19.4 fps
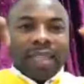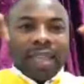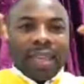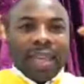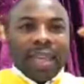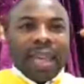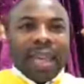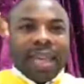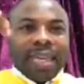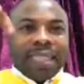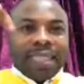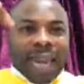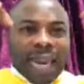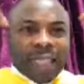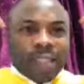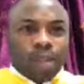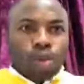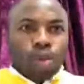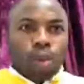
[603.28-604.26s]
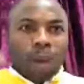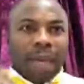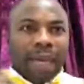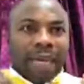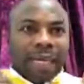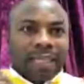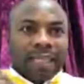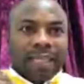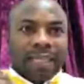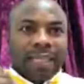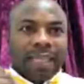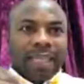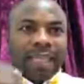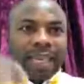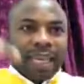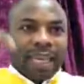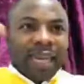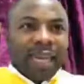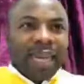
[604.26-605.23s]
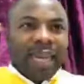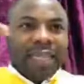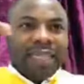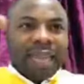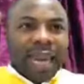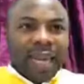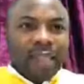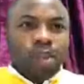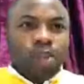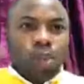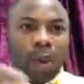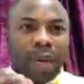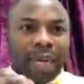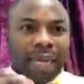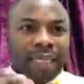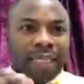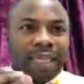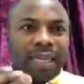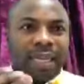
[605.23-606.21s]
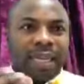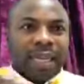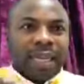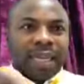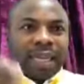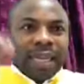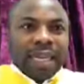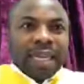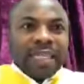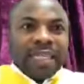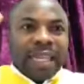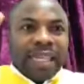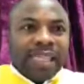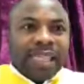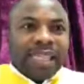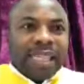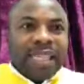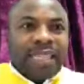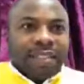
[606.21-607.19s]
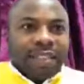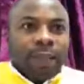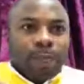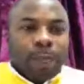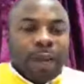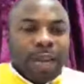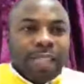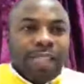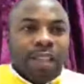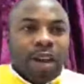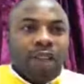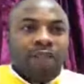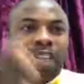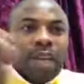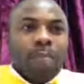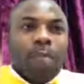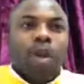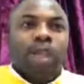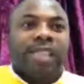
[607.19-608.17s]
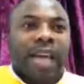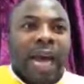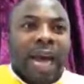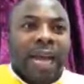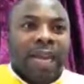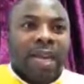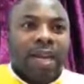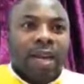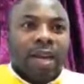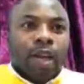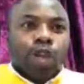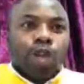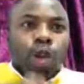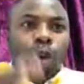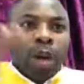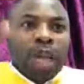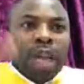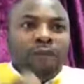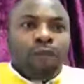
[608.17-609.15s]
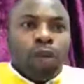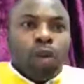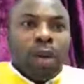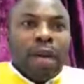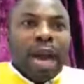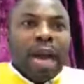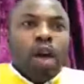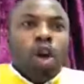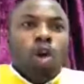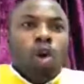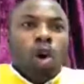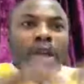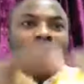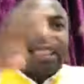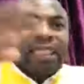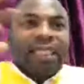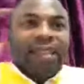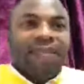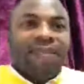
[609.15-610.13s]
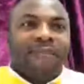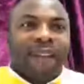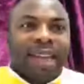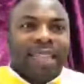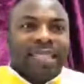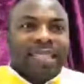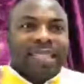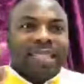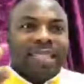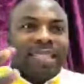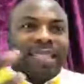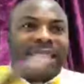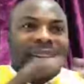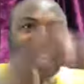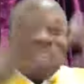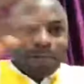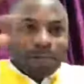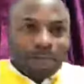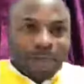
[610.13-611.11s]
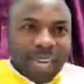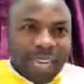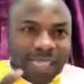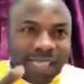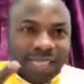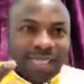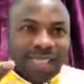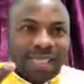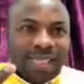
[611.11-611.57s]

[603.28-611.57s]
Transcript: he that dwelleth he that dwelleth in the secret place of the Most High. So if you can cultivate that place,